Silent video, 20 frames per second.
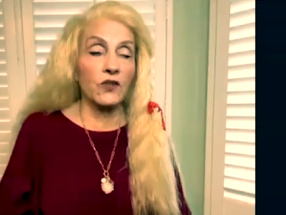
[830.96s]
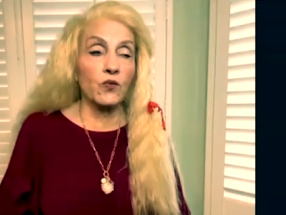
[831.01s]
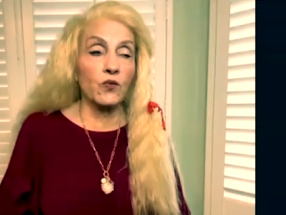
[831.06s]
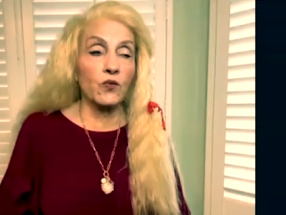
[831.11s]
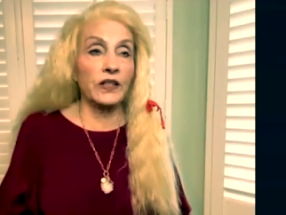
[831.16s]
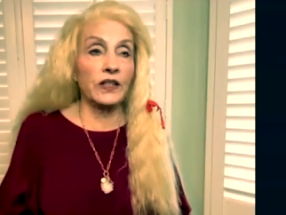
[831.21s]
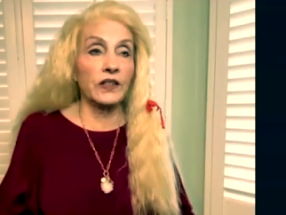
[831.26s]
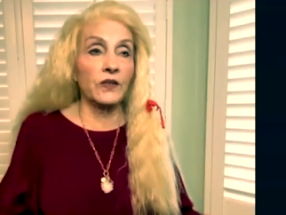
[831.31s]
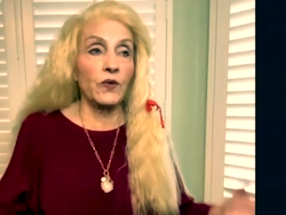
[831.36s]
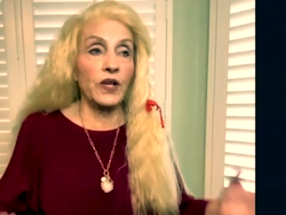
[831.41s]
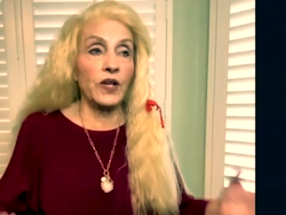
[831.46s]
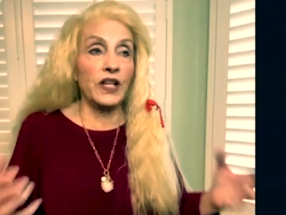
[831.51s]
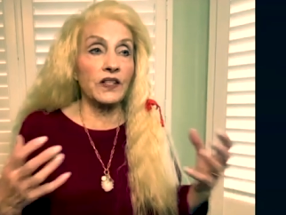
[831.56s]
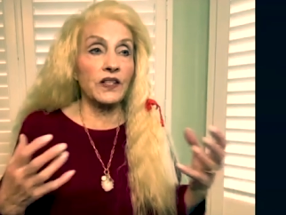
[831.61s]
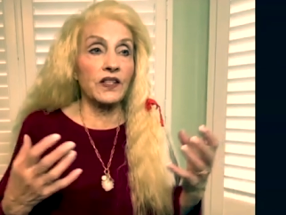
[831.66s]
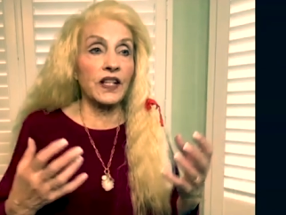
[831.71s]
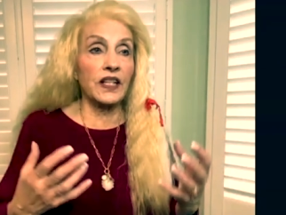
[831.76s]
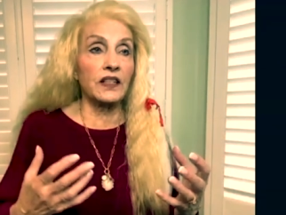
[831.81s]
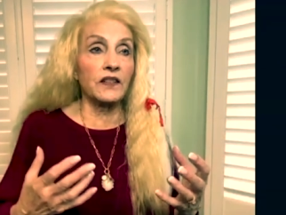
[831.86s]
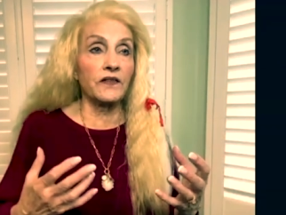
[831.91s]
we we
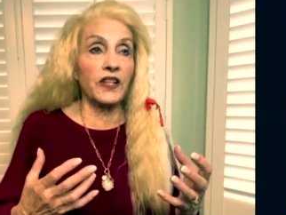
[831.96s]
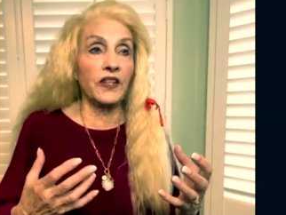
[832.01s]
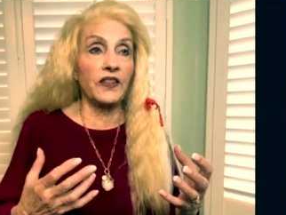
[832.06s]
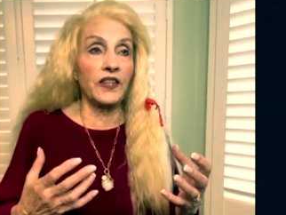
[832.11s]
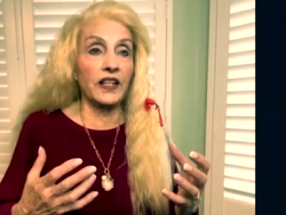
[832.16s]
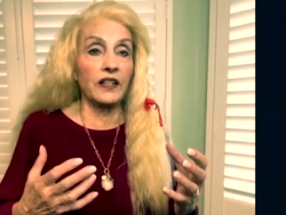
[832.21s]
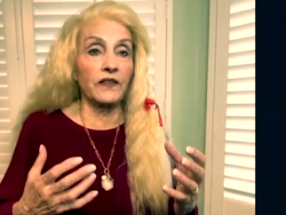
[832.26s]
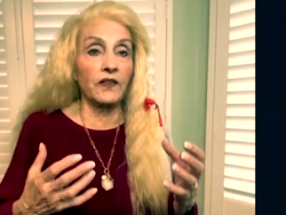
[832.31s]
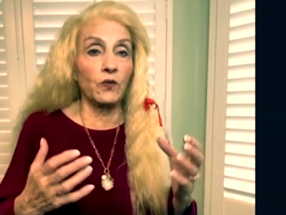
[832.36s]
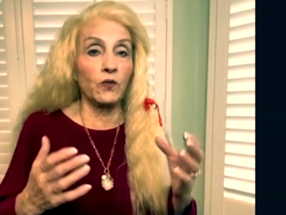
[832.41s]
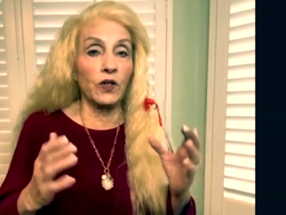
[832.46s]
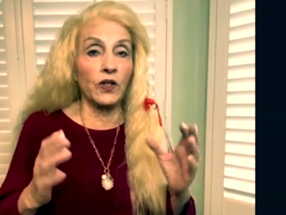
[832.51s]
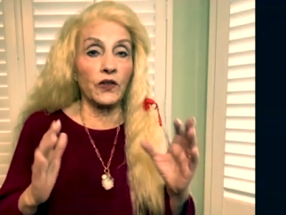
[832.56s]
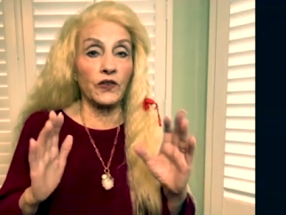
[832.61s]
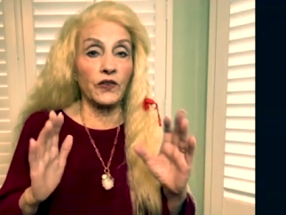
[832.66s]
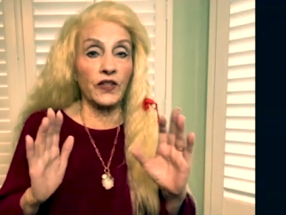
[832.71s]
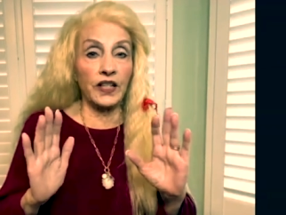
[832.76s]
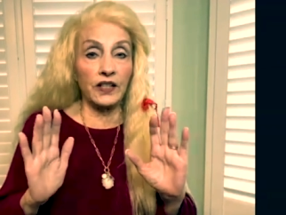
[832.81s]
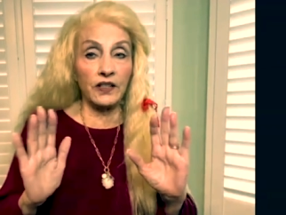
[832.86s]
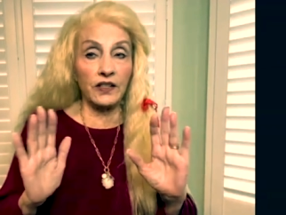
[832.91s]
instinctively think of it. well,
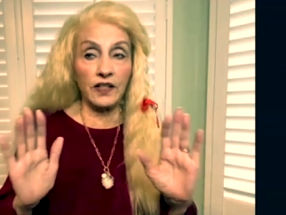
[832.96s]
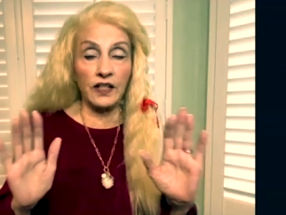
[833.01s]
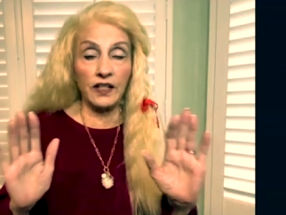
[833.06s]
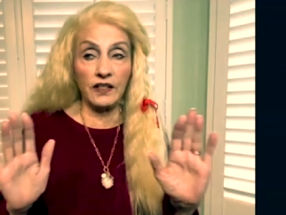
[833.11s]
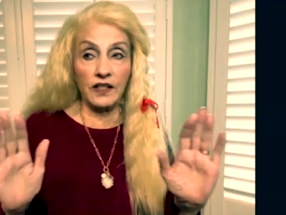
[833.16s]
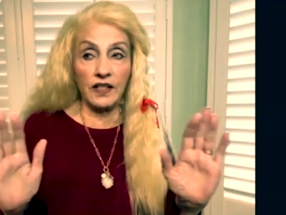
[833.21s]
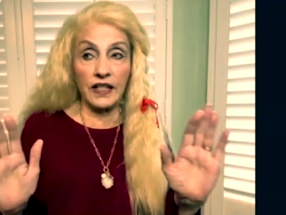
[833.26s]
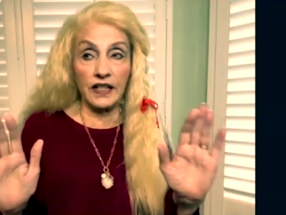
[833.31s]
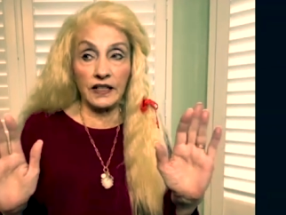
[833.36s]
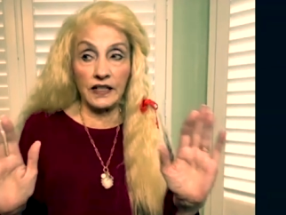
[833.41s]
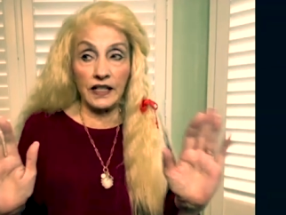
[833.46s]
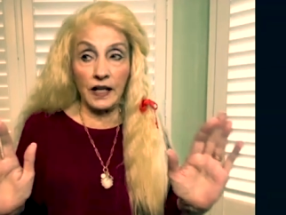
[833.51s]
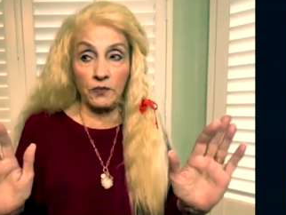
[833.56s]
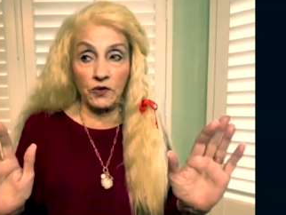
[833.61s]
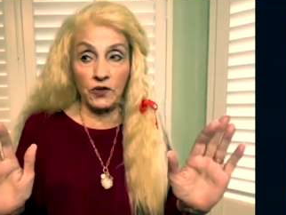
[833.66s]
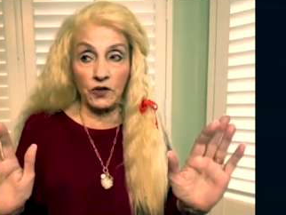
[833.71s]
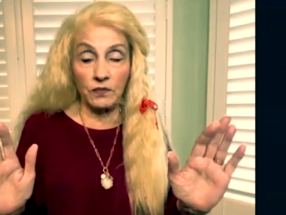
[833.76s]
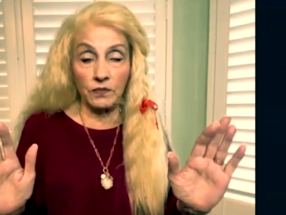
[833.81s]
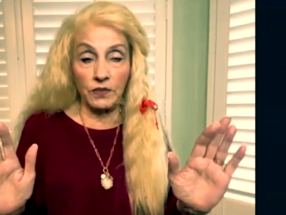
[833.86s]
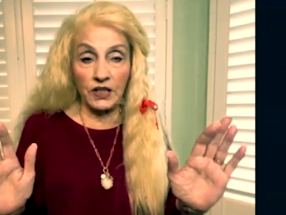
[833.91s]
this is the
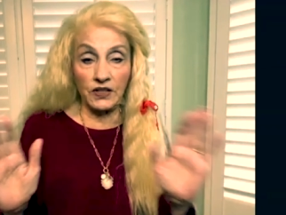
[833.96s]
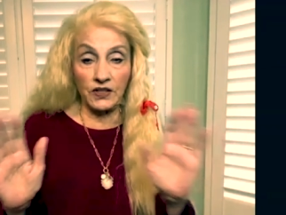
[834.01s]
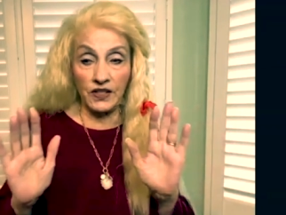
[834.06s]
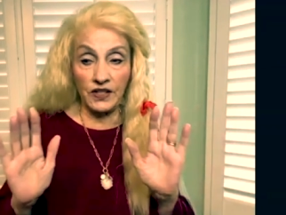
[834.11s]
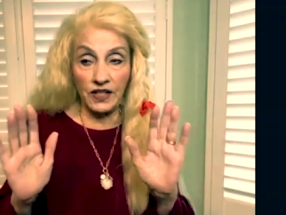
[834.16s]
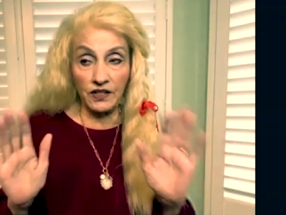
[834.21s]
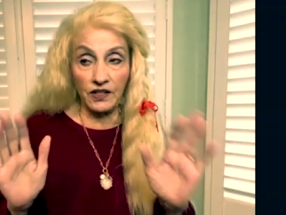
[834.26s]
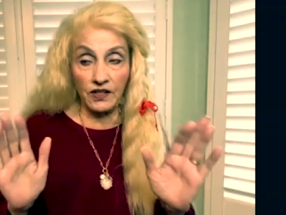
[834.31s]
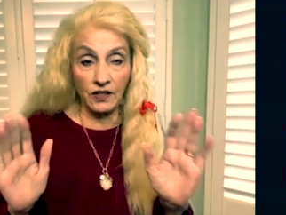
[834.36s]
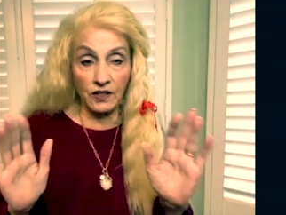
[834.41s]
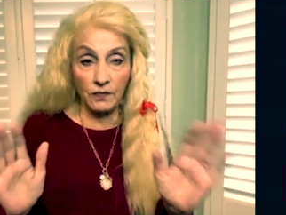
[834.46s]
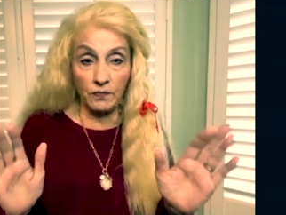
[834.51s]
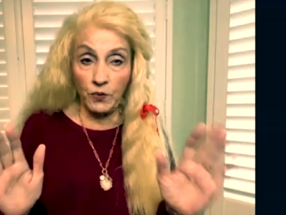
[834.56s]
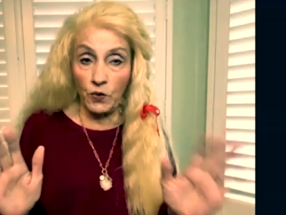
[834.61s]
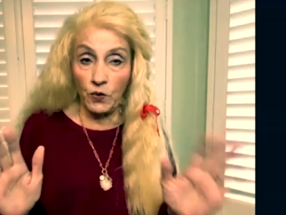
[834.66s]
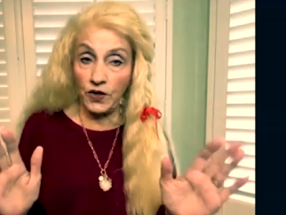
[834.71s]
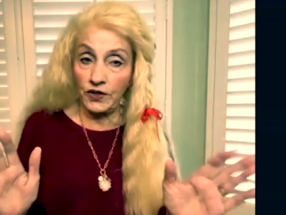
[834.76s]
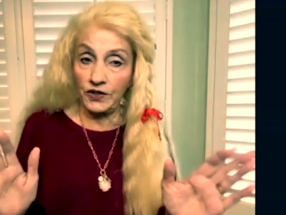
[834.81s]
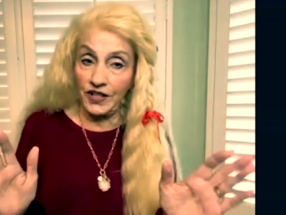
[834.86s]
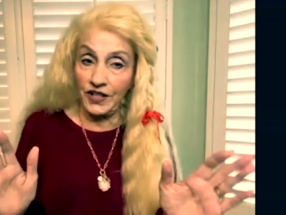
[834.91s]
exception because this is
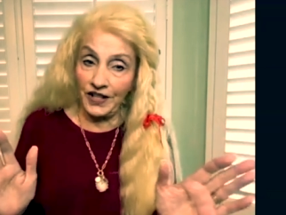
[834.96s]
important.